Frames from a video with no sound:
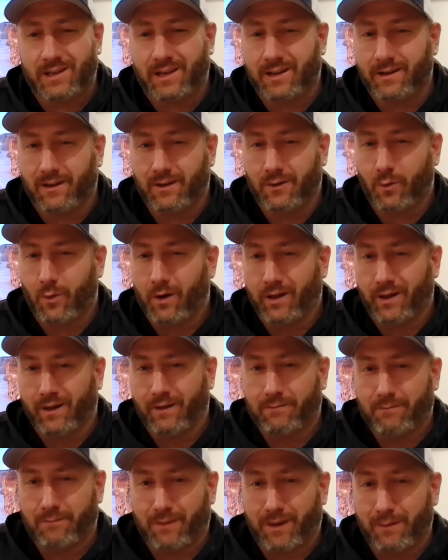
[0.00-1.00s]
of 10 to
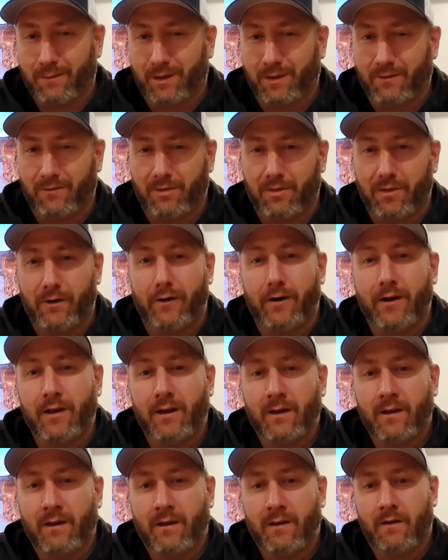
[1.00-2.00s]
20, maybe even 30.
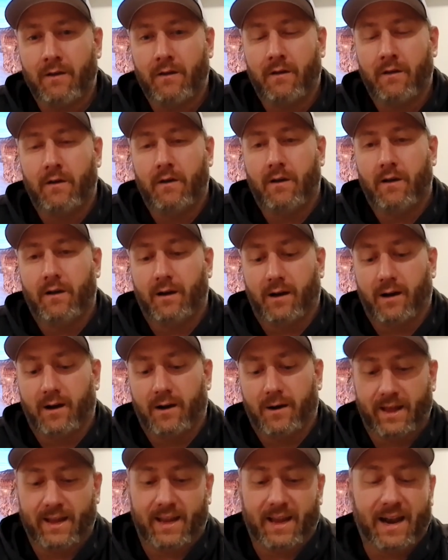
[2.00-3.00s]

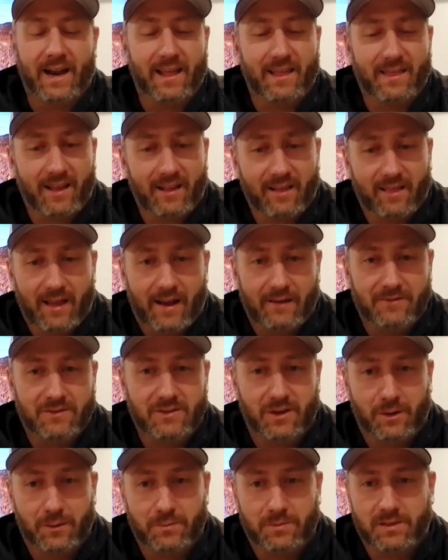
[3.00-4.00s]
Like anything, live
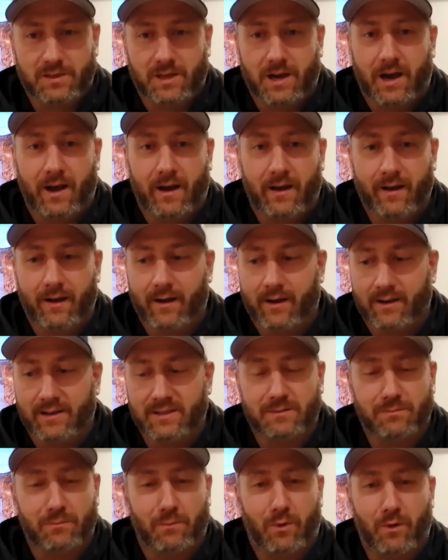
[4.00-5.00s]
scopes taught
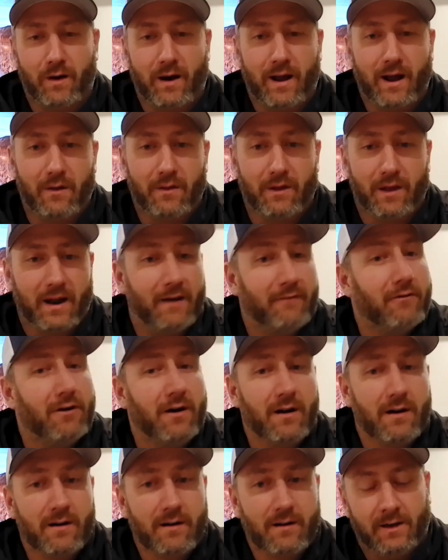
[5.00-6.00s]
us more now than
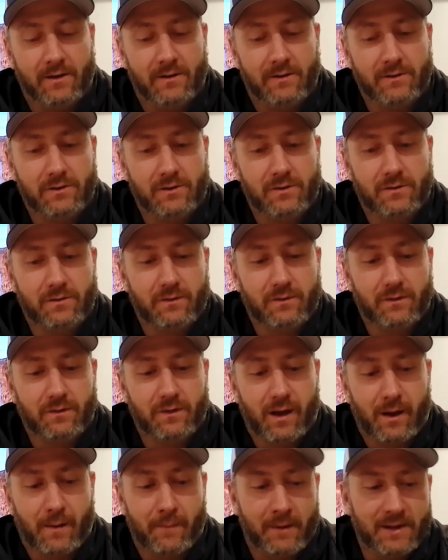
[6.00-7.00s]
ever. And
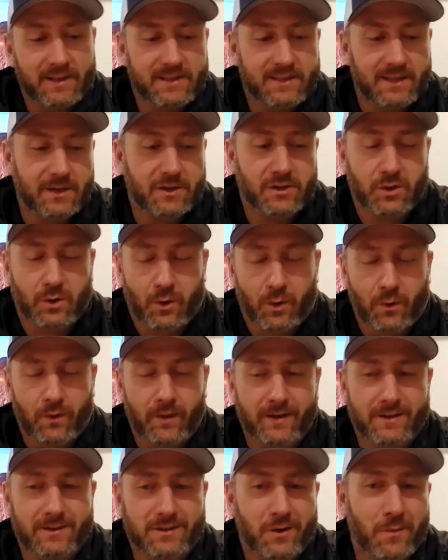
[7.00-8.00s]
I'm going to say
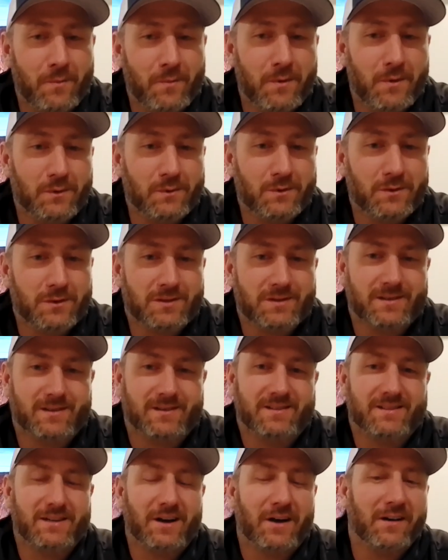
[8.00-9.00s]
trolling's
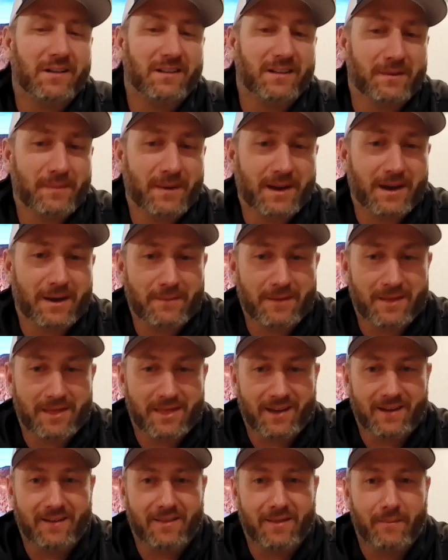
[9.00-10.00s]
almost starting to become a
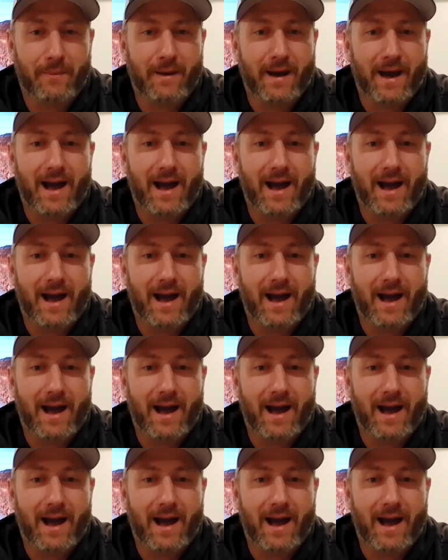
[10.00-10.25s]
thing of the